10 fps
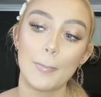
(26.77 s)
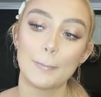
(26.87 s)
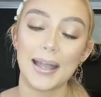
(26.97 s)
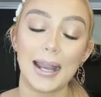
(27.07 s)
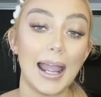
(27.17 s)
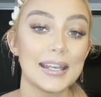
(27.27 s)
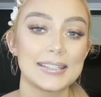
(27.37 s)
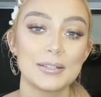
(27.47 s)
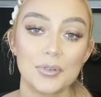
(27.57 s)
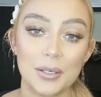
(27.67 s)
But I
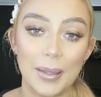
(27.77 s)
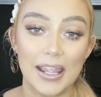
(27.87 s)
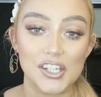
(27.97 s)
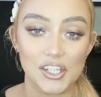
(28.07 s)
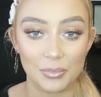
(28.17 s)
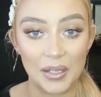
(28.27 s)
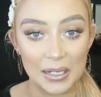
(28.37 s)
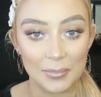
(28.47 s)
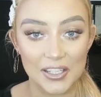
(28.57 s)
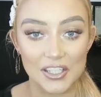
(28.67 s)
didn't want to pay
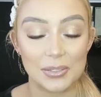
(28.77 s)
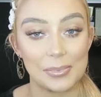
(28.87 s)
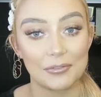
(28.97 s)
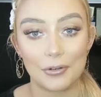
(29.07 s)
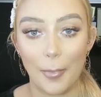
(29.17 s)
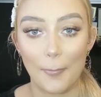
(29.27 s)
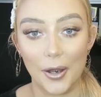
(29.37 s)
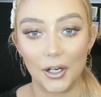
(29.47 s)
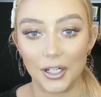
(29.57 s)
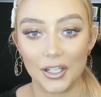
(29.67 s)
shipping because shipping from
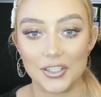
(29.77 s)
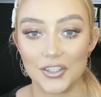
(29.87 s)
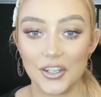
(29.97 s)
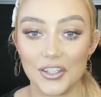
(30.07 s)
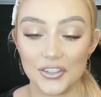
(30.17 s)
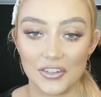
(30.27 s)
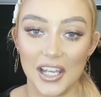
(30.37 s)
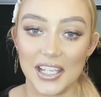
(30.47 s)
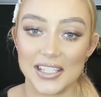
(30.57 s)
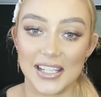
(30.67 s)
America to
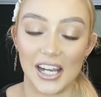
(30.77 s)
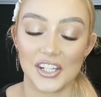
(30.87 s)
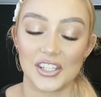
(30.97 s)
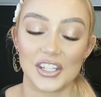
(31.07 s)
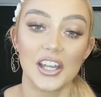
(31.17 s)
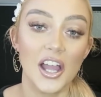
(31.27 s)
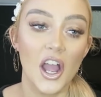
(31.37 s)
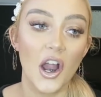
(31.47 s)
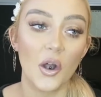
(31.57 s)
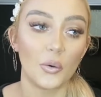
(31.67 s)
Australia is actually
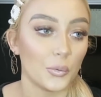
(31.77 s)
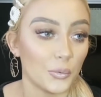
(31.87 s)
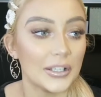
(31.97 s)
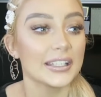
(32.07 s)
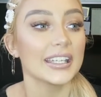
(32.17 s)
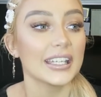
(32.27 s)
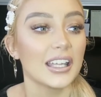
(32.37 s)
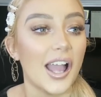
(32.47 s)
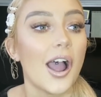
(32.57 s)
really